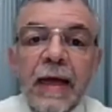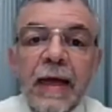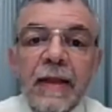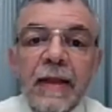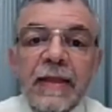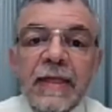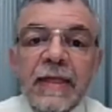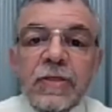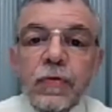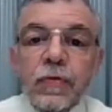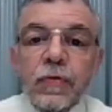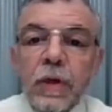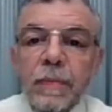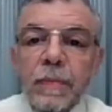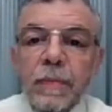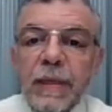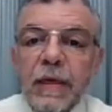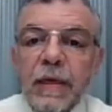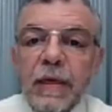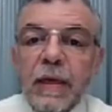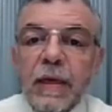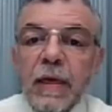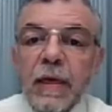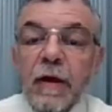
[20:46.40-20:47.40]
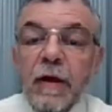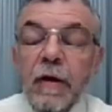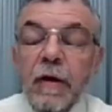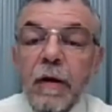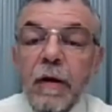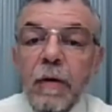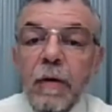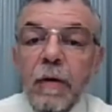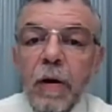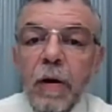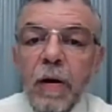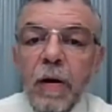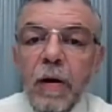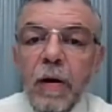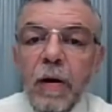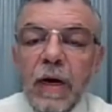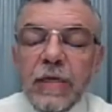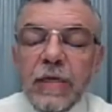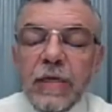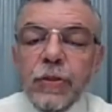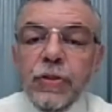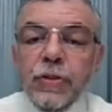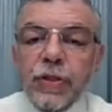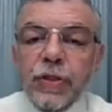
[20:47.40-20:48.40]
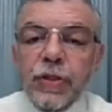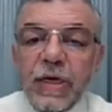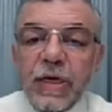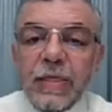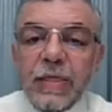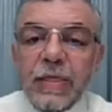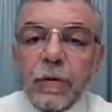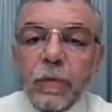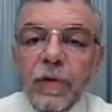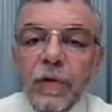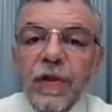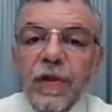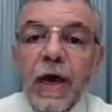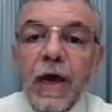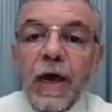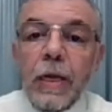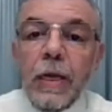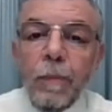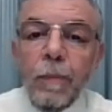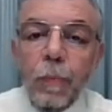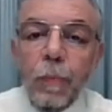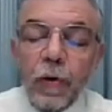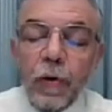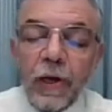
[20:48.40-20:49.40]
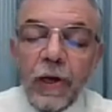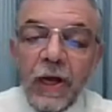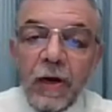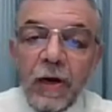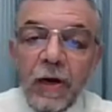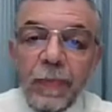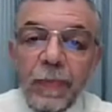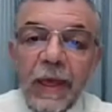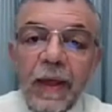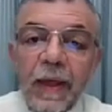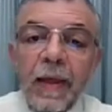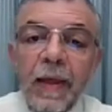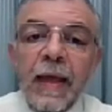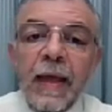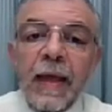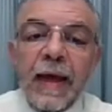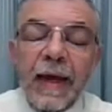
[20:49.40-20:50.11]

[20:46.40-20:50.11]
this will be associated with hypocarbia,